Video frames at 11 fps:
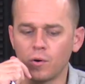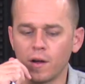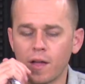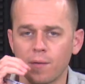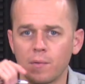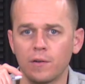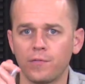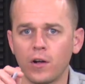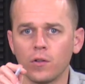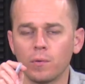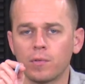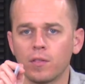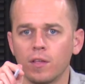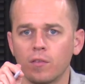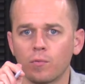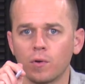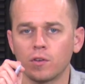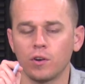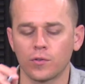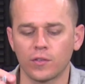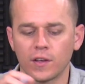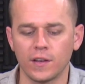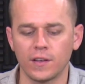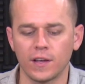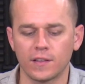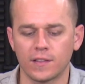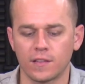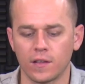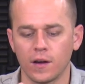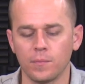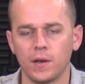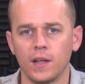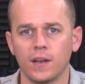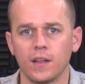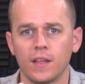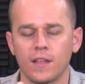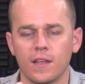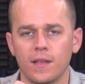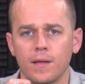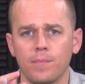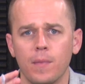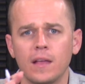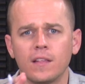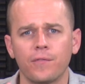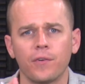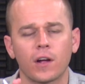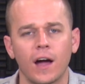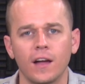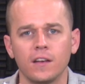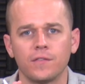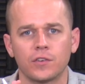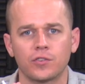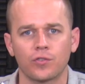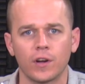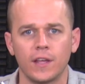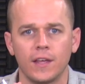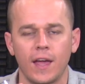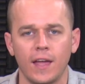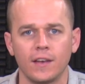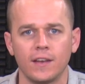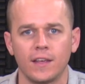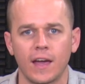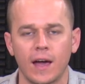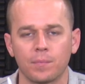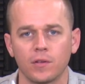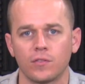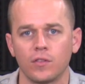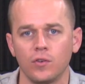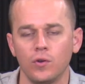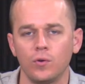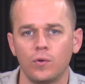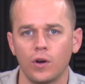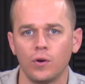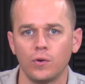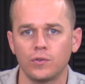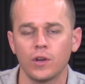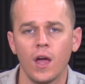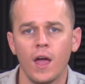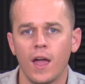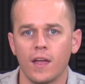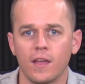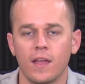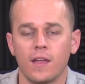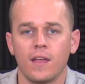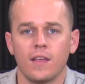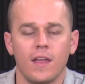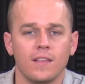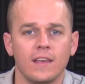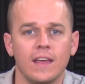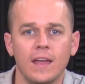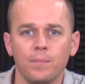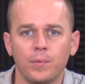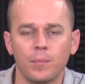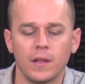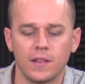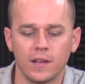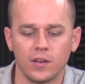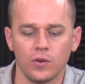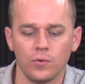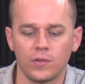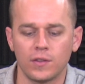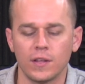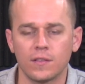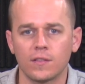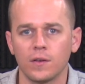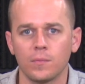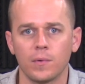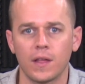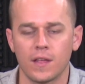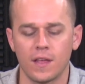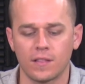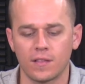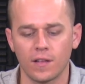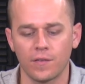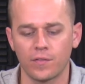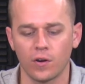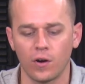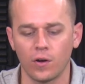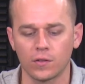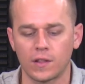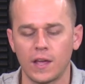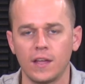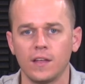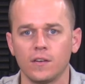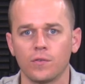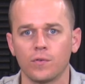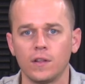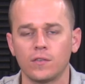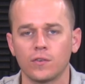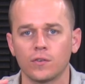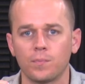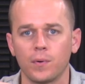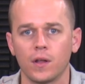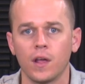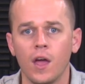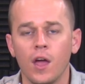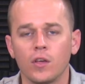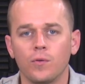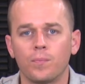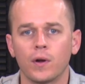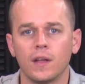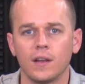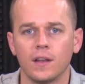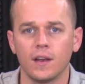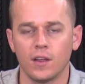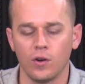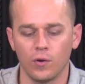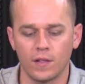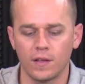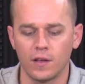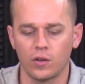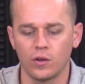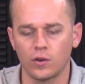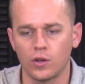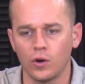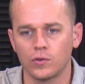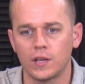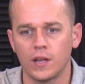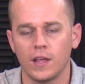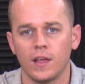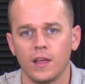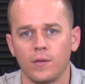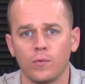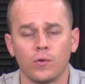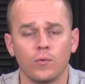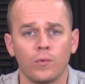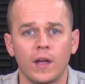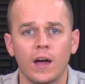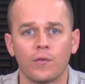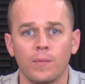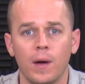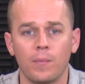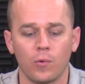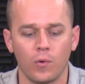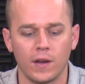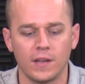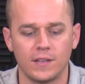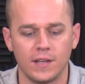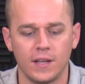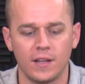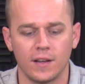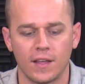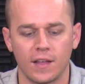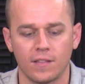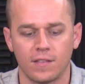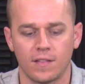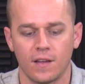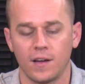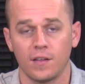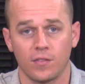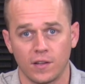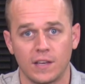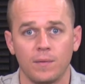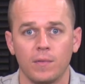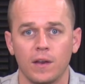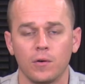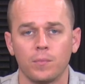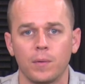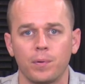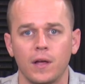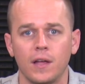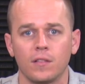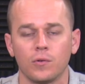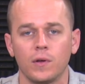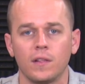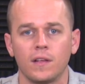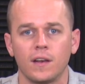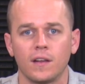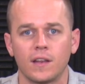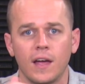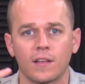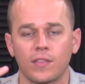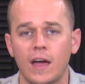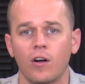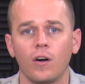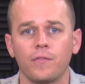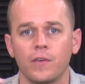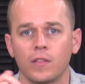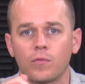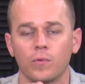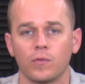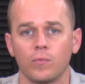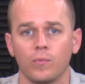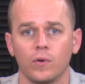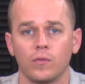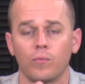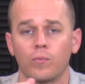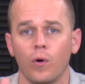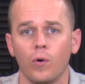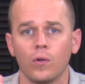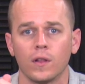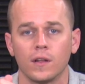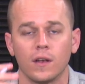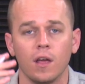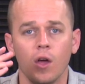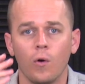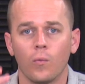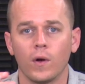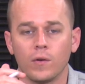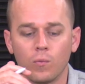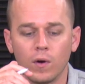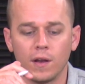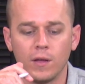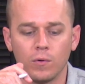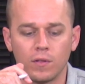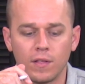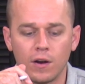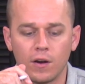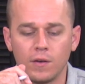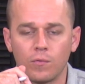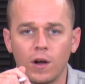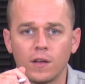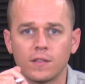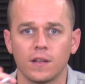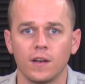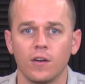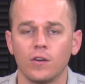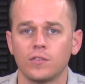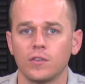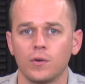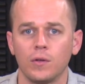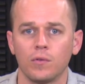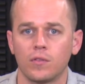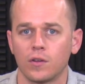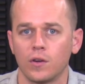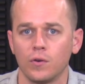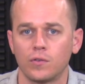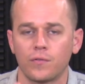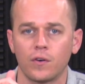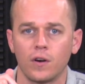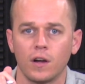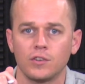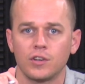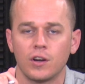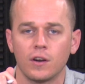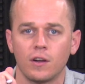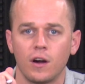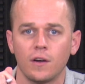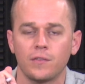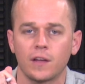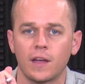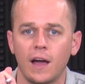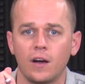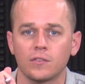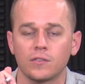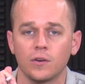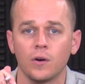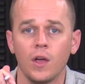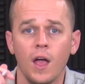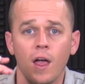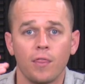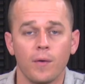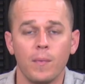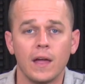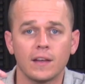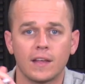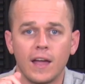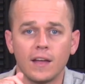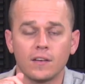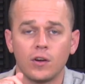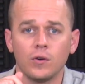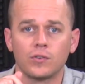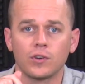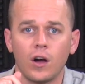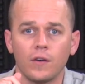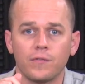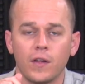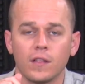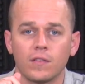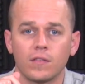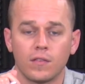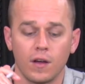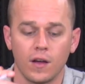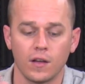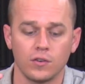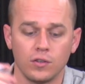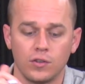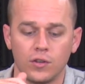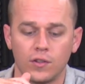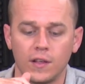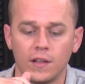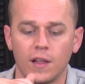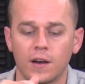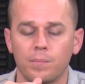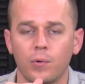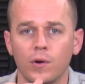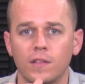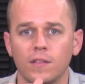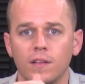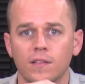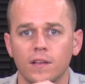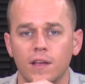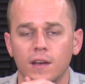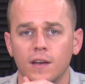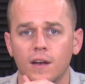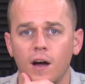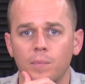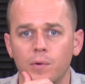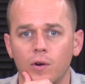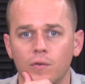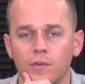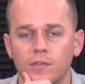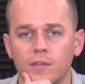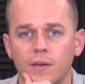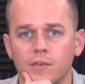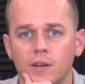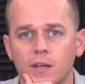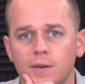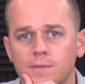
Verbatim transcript: I, I mean, a follow up to this one, you know, Sonny Dykes coming in, it, it, it makes it for kind of a tricky handicap because the new coach, is he implementing a new system? It's stuff to all take into research, but you bringing in, you know, is he a good coach? He, we got to remember what he did against uh, the team that he'll be playing, Louisiana Tech. That offense was, was rolling when, when he was there in Ruston, and also he was the coach for uh, Jared Goff at Cal. So the man can coach offense. Uh, do, do you see a lot of points in this and getting up and over 70?